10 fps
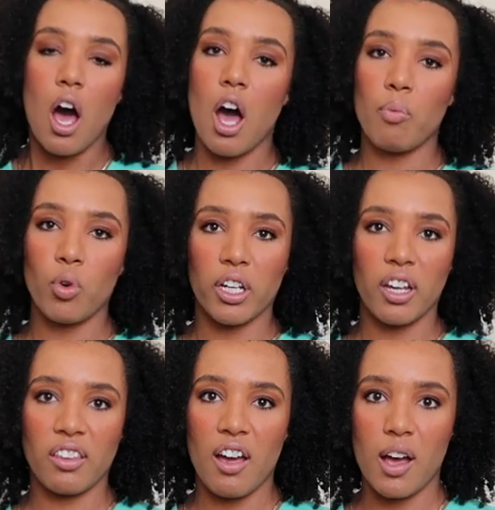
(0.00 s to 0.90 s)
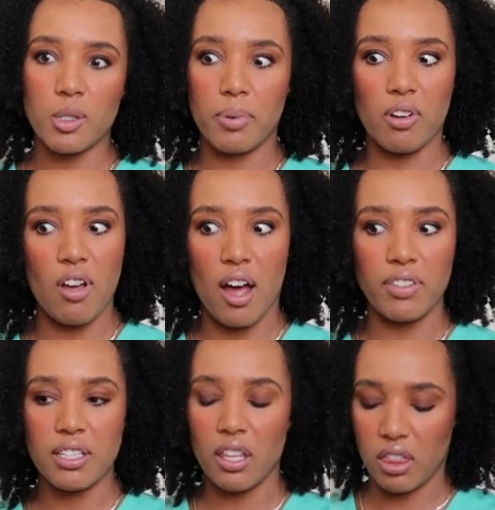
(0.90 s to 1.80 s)
Um, working at the hospital,
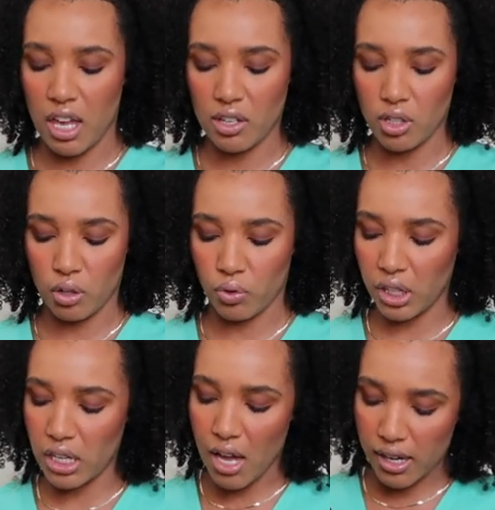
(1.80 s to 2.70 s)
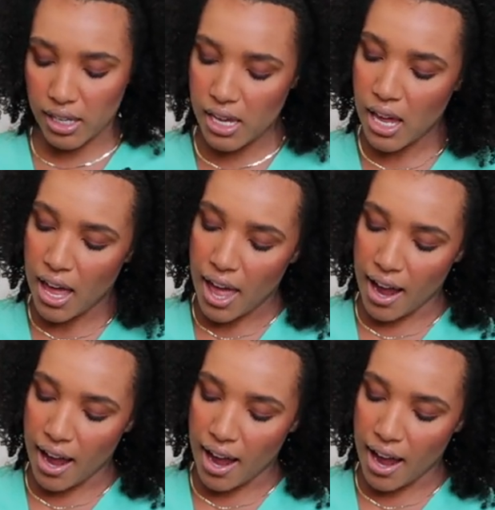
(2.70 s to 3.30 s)
obviously things are really yucky,